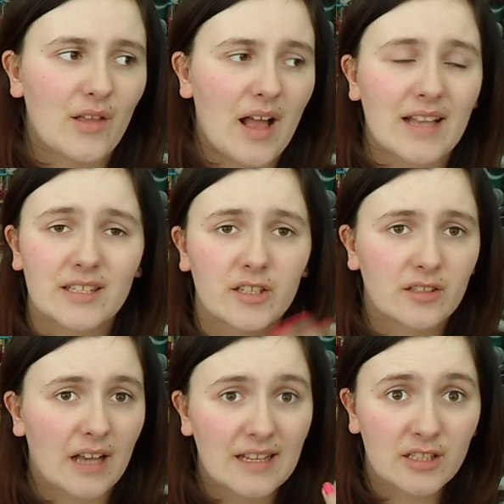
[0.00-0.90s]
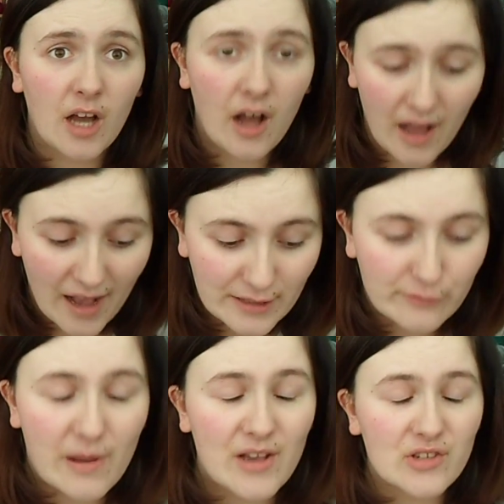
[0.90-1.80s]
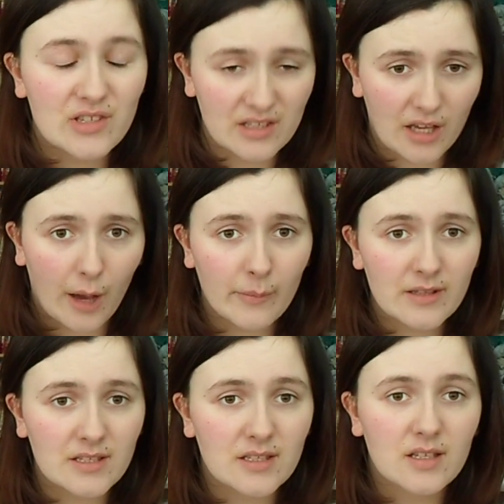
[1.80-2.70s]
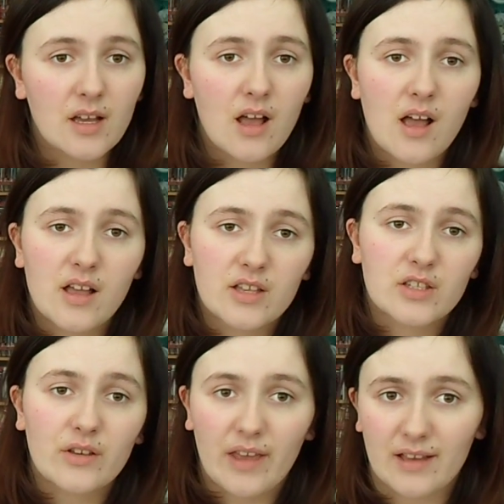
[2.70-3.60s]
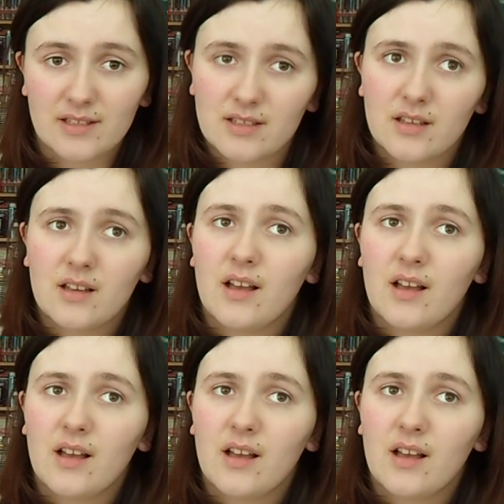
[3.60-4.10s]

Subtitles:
ask questions in the comments. So yes.